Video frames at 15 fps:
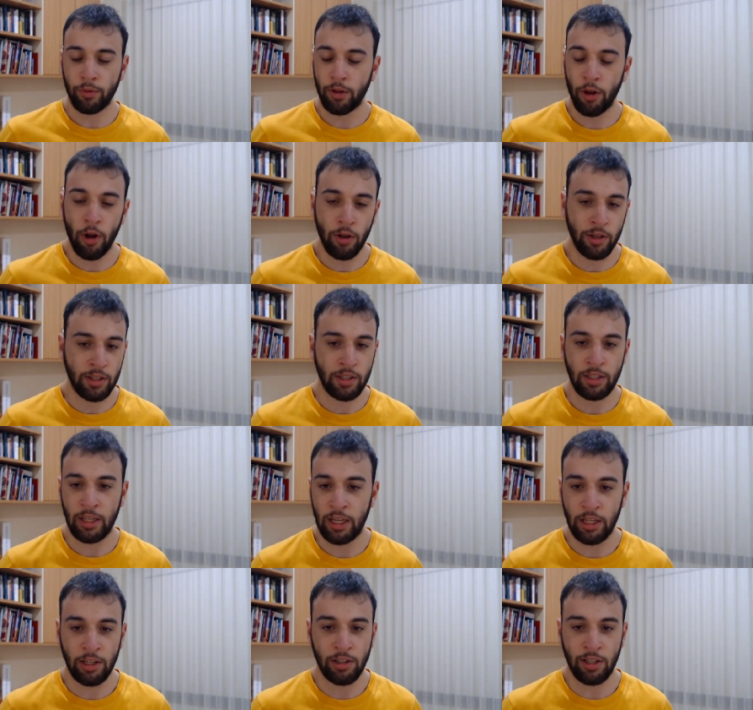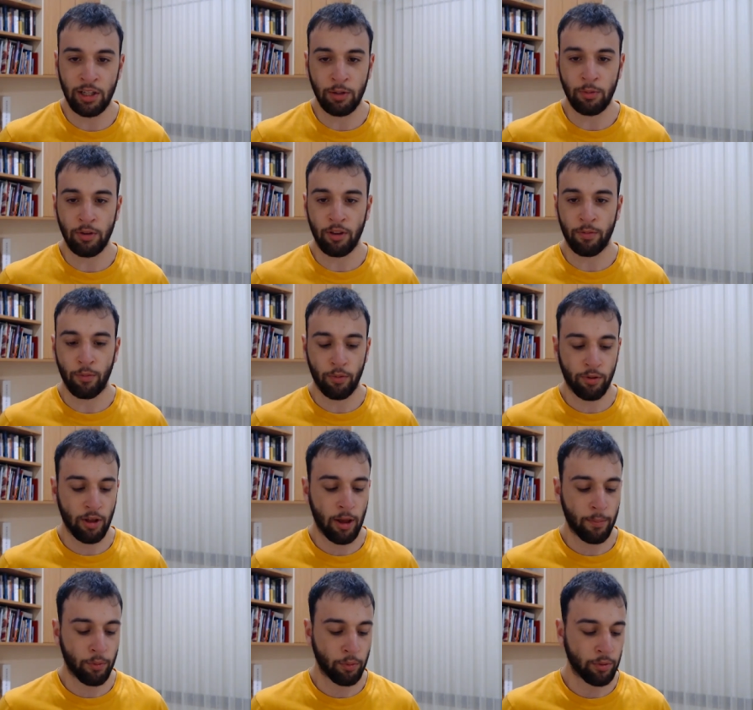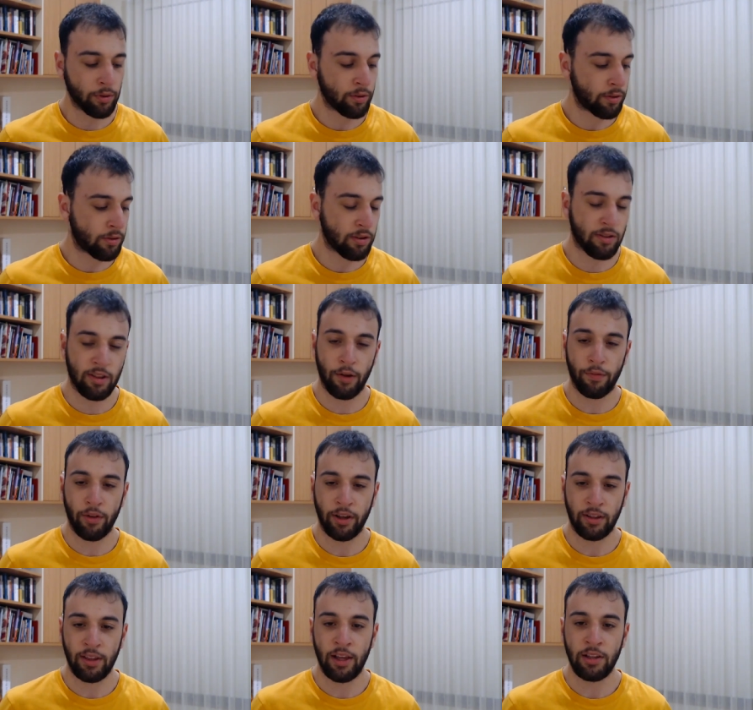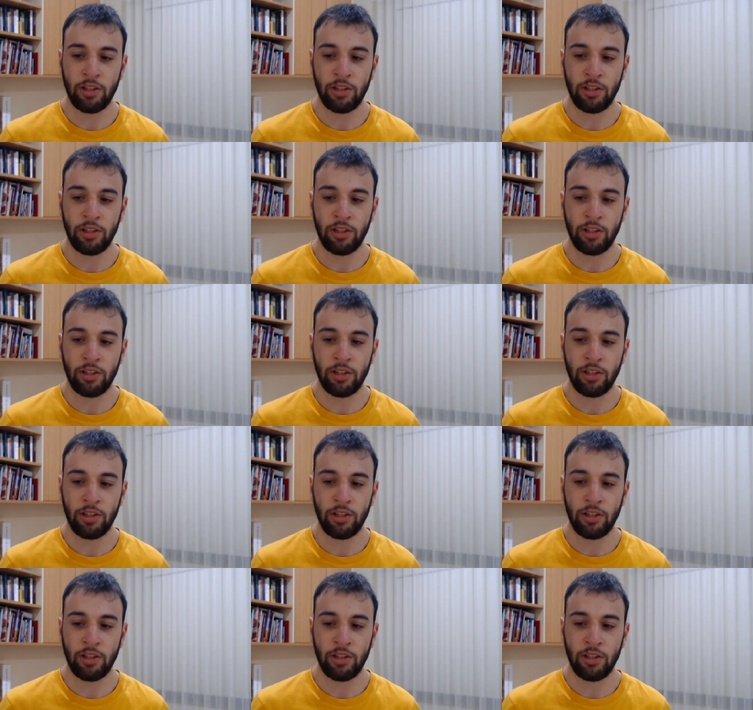early in the year you're dealing with a small sample and it's just stuff like that.